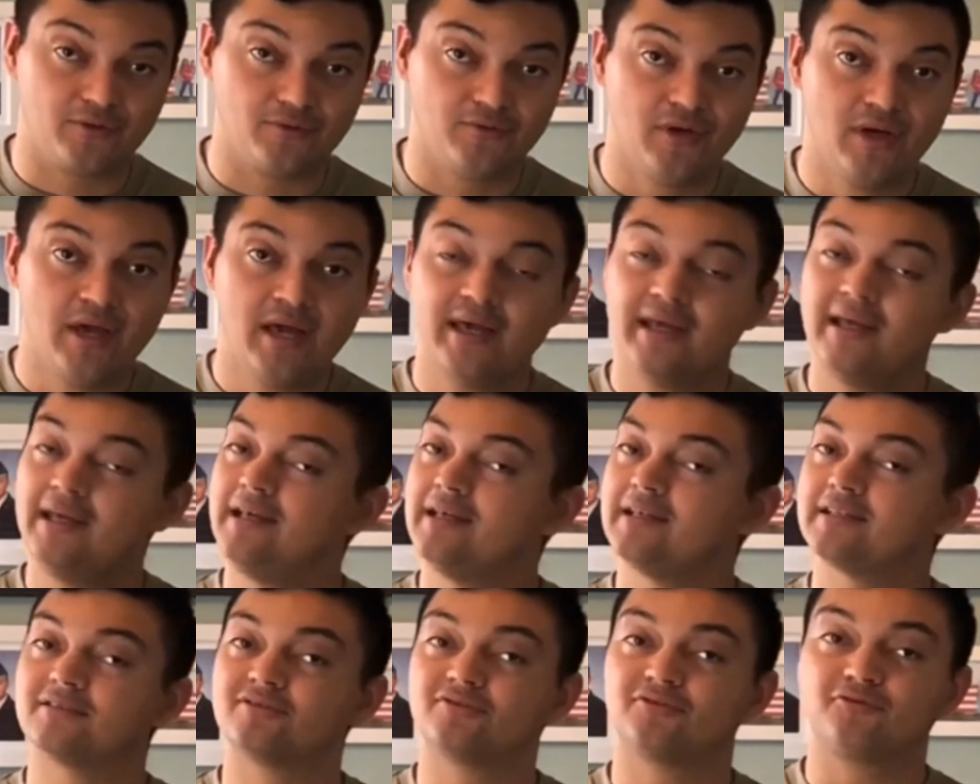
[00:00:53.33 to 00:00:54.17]
you.
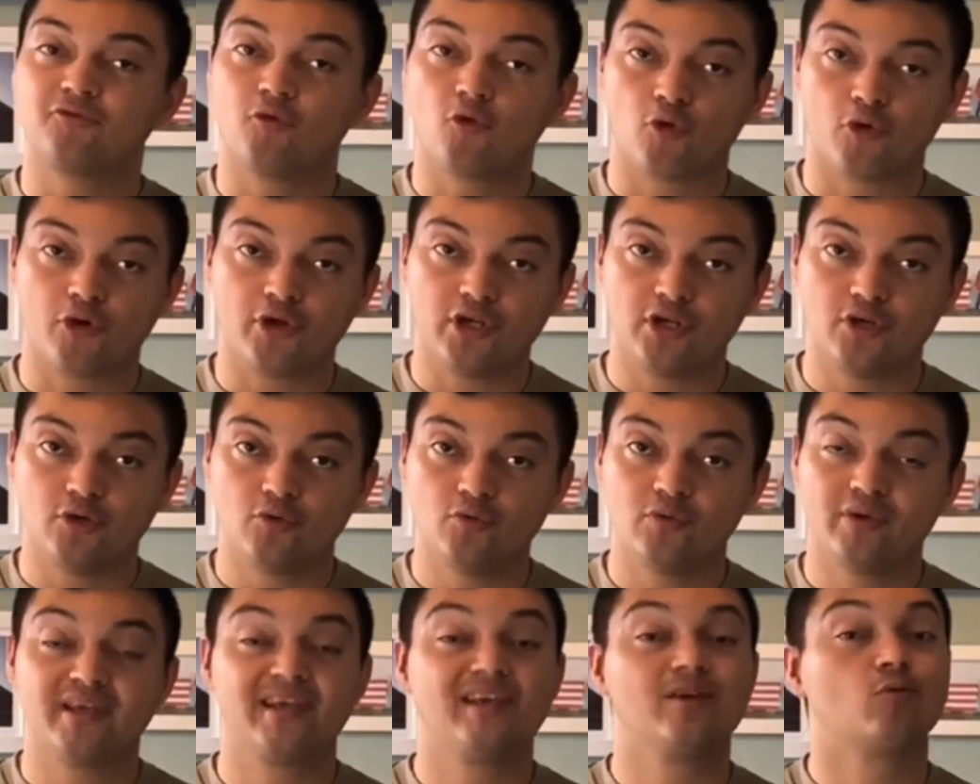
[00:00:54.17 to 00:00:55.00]
He is for
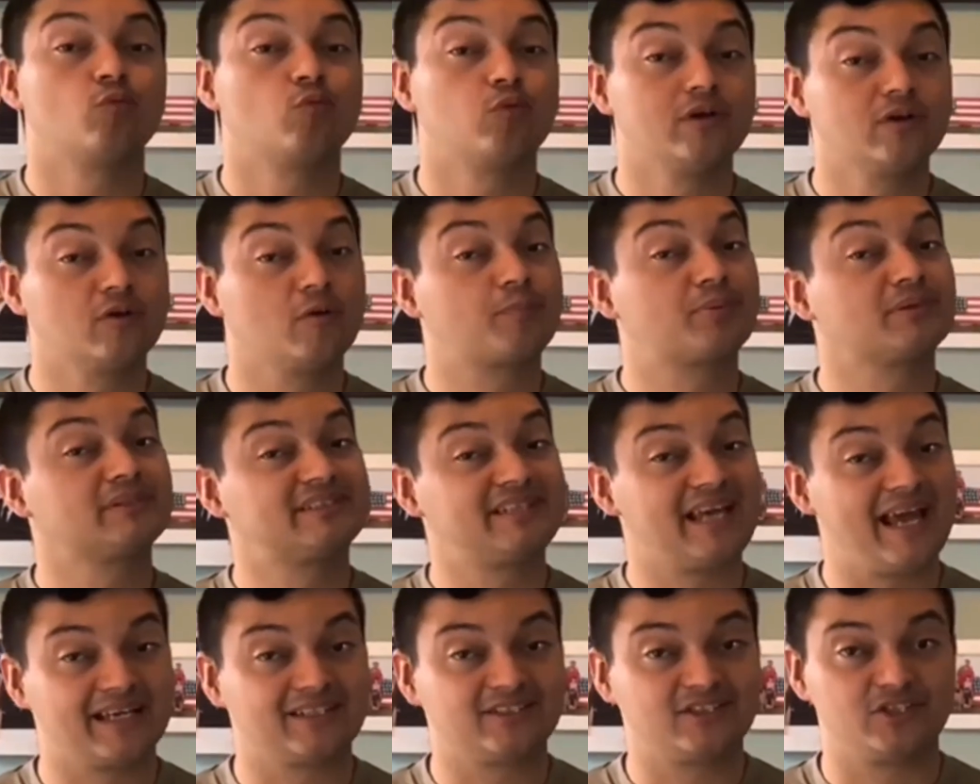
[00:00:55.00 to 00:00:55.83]
you. He will
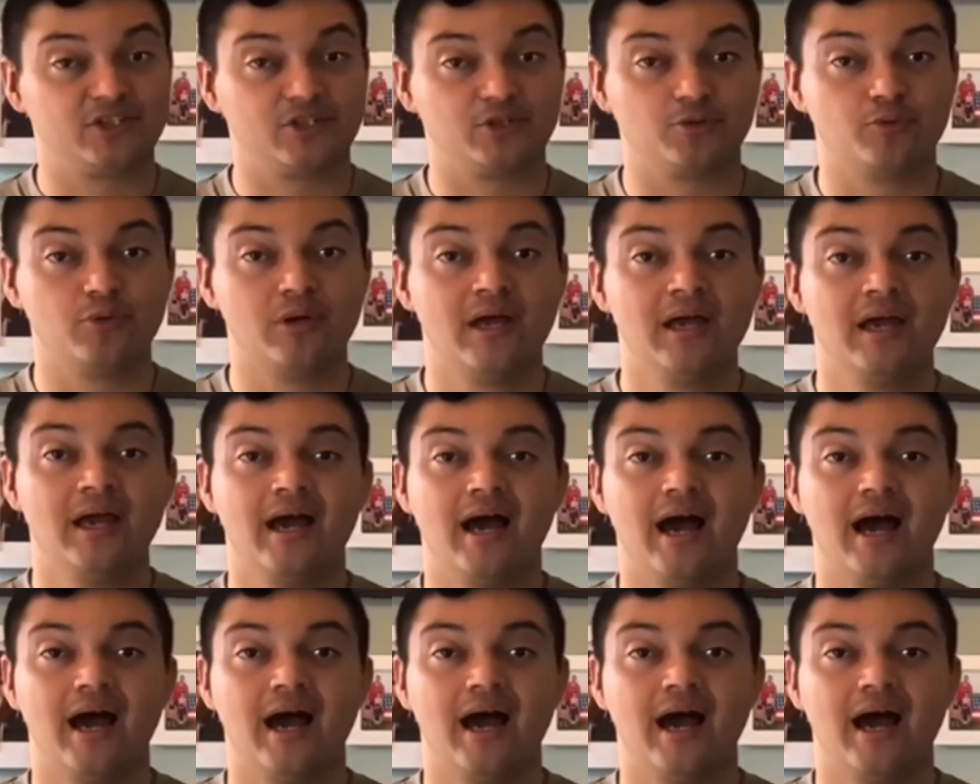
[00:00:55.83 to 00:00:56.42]
protect you.